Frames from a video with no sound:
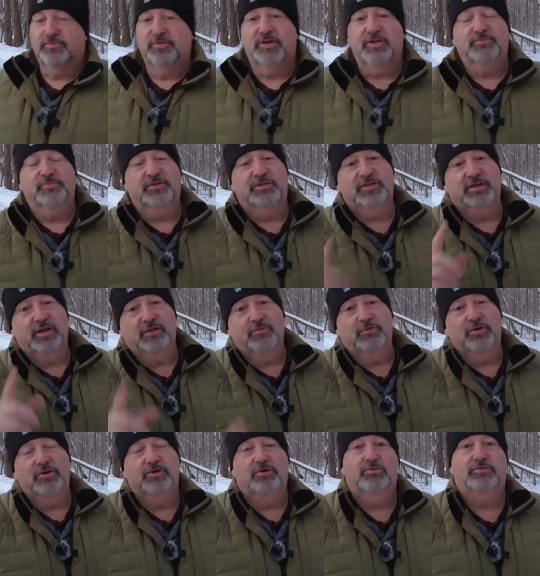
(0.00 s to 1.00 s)
bridge, but today we're
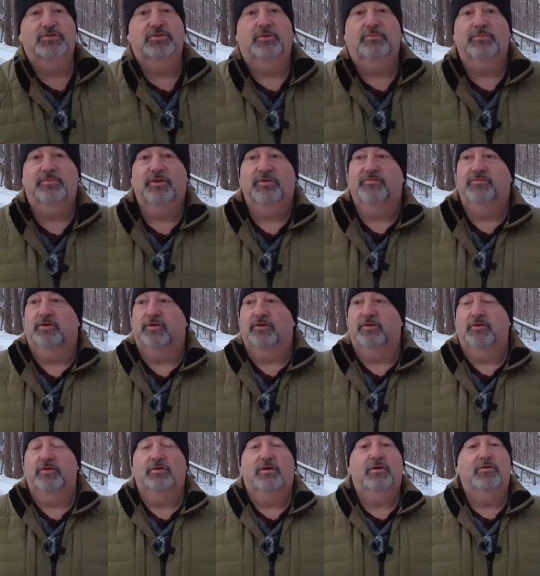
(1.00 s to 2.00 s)
going to do something different.
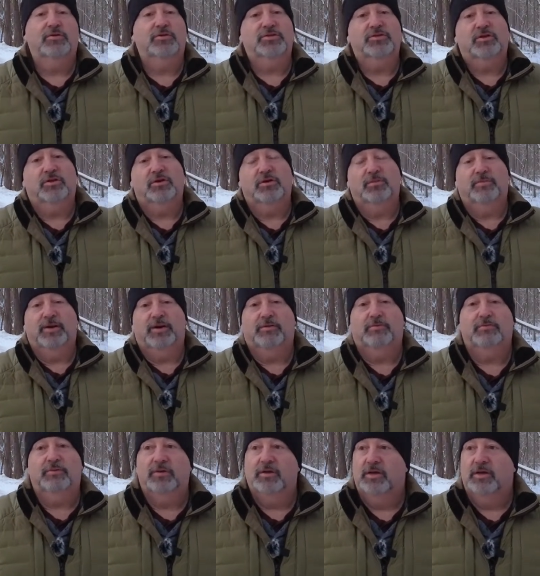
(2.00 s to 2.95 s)
I always talk about